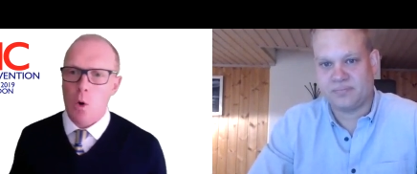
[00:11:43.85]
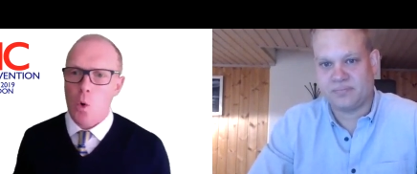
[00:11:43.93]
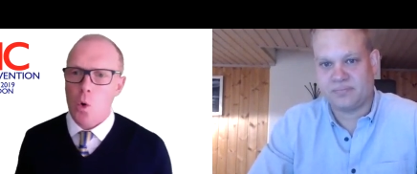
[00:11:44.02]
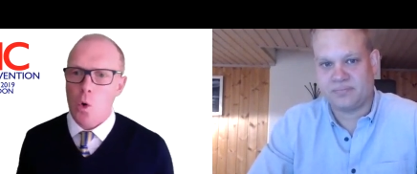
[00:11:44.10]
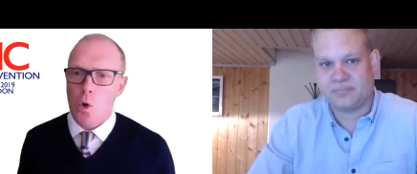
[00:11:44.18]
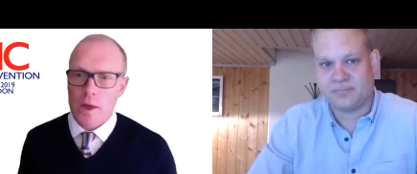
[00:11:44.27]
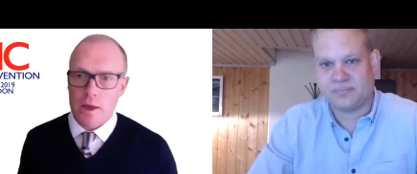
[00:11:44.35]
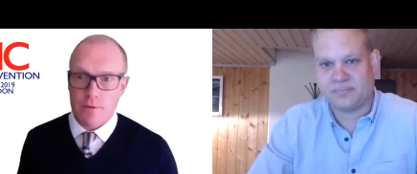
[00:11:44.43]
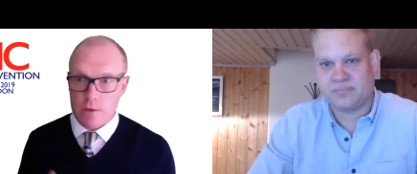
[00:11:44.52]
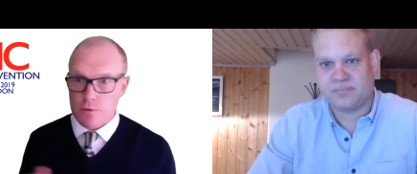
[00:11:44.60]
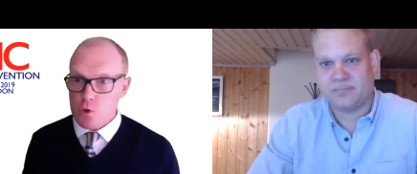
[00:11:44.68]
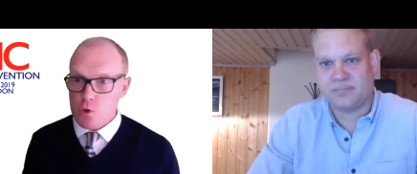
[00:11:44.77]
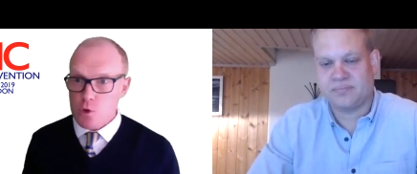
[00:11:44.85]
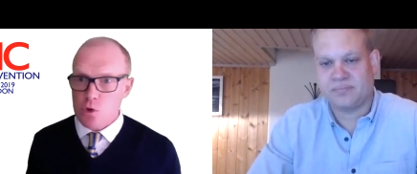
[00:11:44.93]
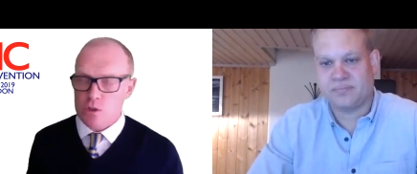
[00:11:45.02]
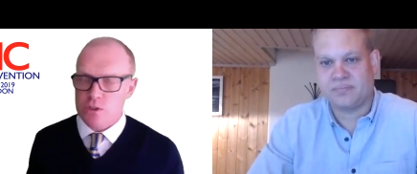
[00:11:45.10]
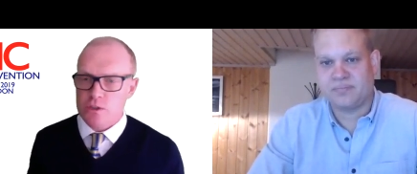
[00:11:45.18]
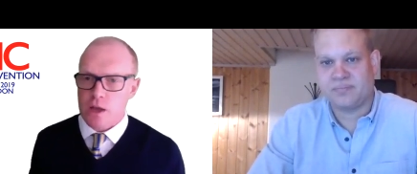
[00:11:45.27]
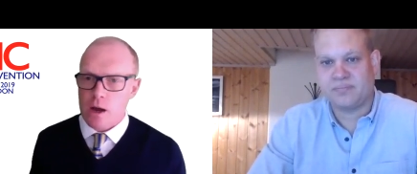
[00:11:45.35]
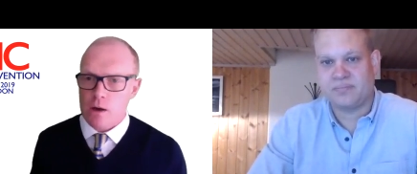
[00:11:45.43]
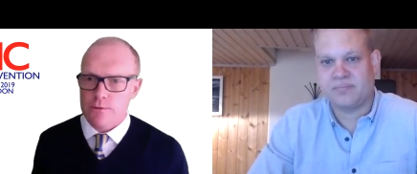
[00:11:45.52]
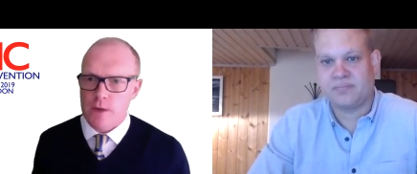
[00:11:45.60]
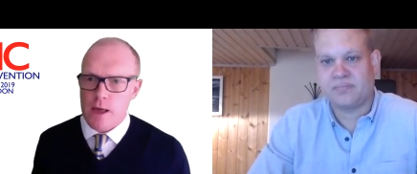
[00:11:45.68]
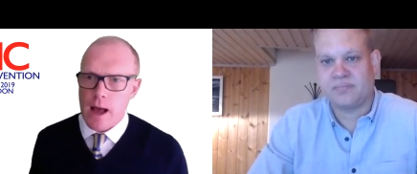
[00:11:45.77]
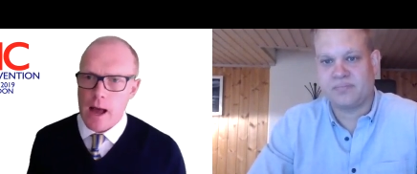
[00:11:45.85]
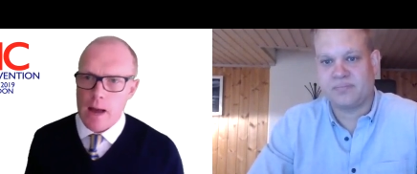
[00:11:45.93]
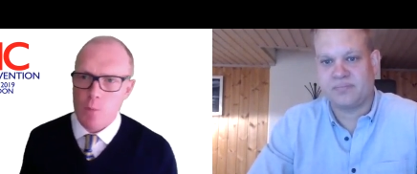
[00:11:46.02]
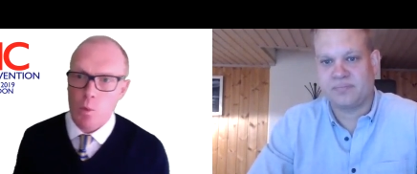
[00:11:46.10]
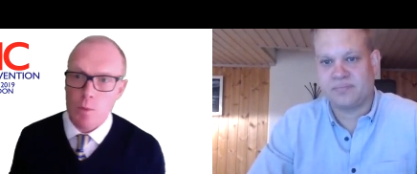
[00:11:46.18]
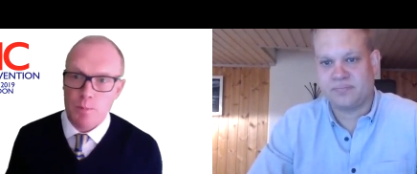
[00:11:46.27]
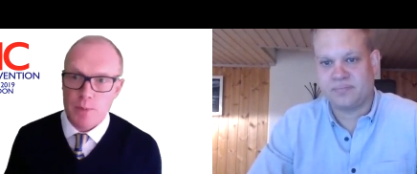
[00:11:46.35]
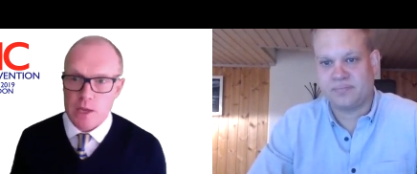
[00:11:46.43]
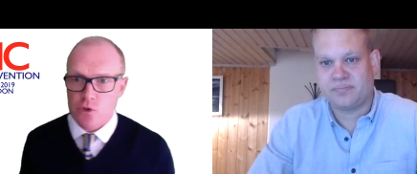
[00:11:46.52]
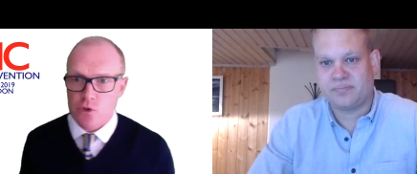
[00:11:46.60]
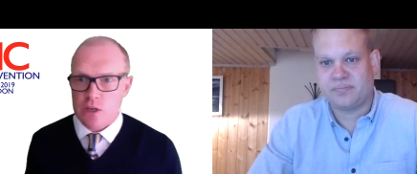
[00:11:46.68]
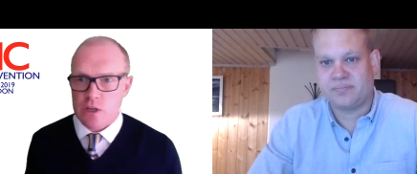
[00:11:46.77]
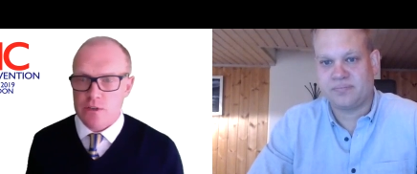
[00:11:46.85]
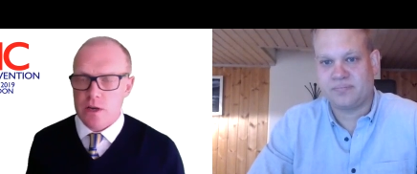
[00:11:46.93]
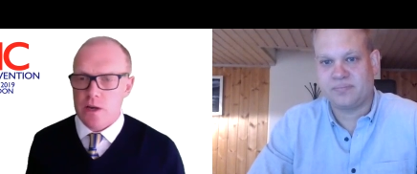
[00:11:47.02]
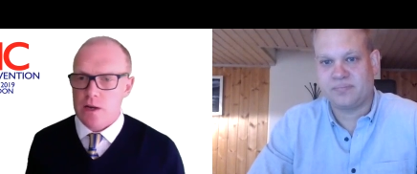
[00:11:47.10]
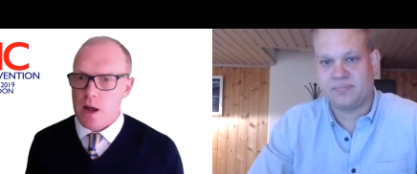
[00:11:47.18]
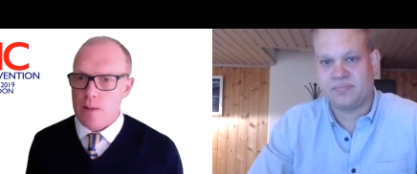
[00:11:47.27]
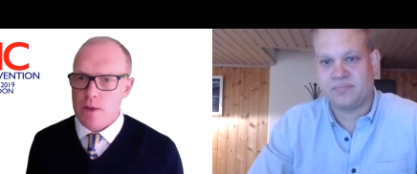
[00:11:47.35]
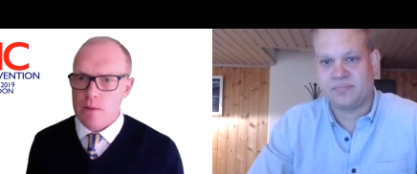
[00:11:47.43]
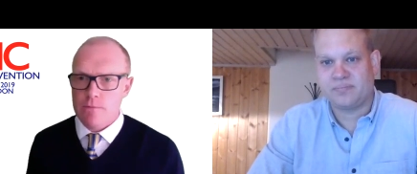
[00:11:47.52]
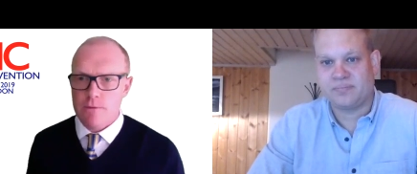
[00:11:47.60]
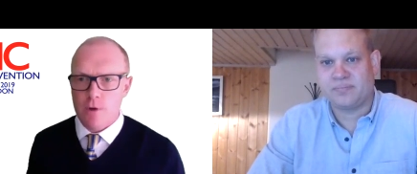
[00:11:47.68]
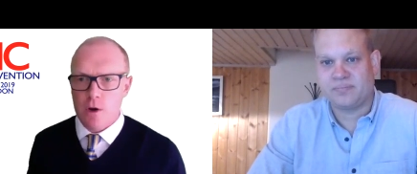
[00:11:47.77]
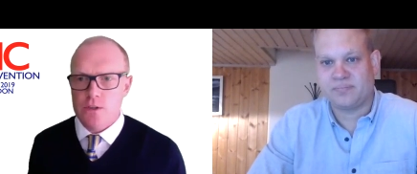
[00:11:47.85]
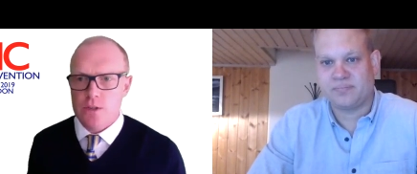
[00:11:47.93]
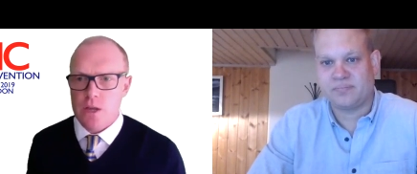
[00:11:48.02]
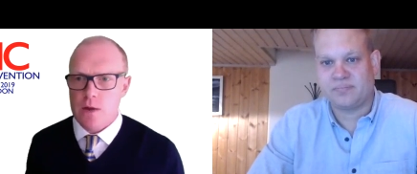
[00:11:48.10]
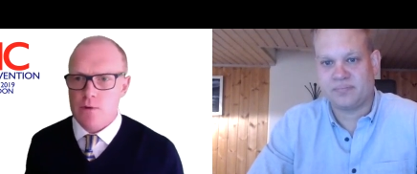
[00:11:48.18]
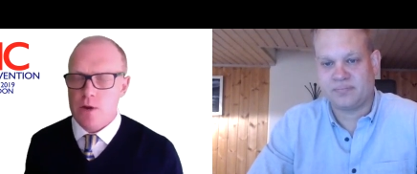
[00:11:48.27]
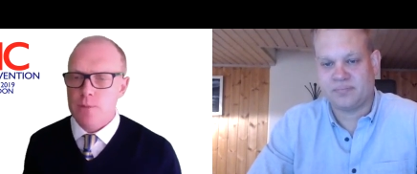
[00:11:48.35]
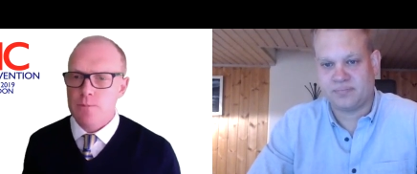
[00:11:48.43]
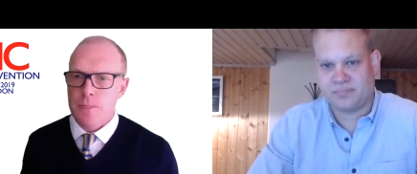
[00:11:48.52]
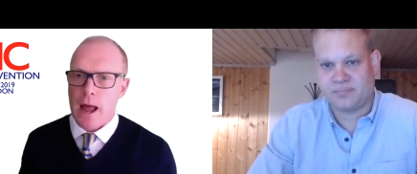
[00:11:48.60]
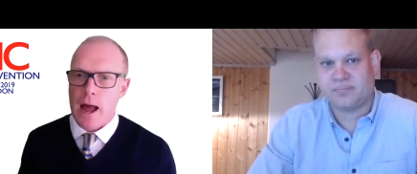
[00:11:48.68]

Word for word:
Speaker 1: or if you yourself would be interested in coming and volunteering,